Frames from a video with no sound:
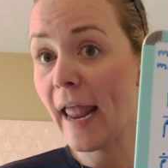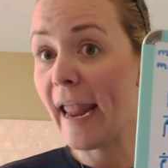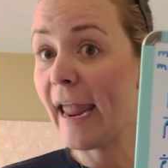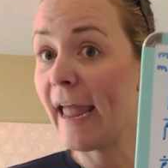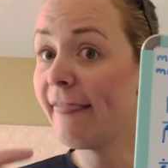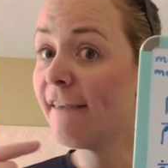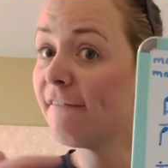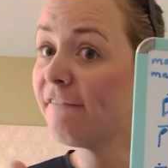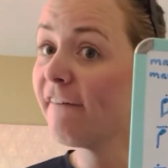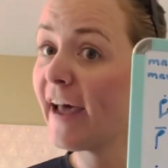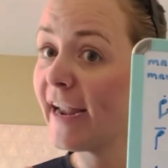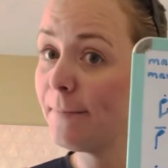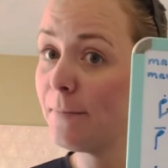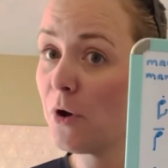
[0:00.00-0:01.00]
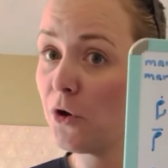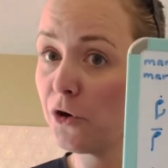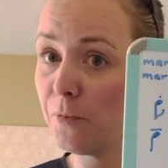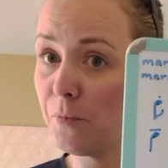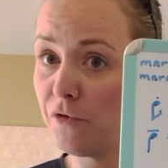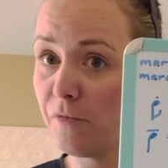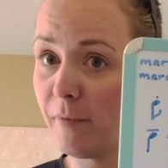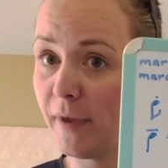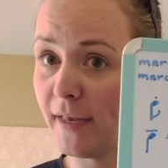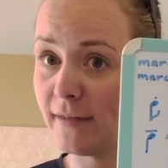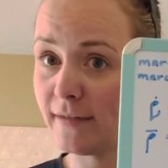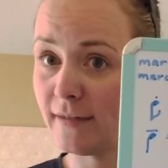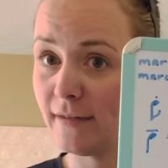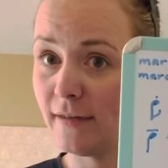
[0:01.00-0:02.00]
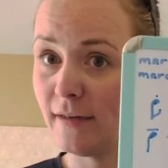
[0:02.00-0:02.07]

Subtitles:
and the fine motor movement.